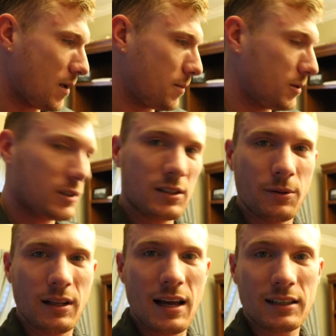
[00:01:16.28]
I'm just gonna
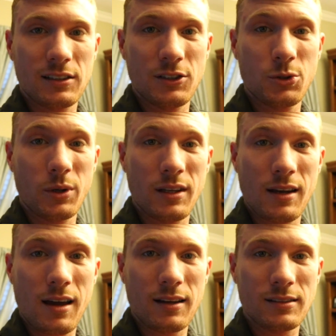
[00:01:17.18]
relax and enjoy the
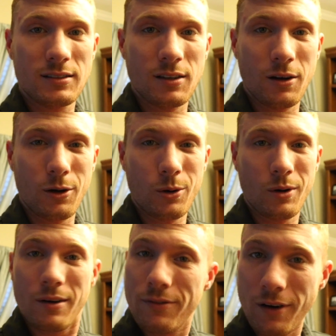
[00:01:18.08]
night.
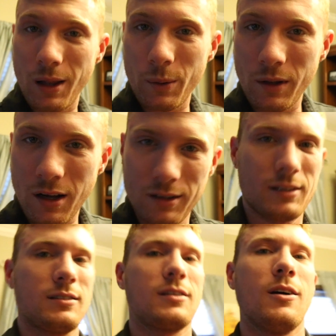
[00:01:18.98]
So follow along.
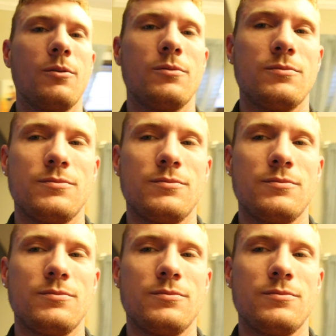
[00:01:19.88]
Let's go.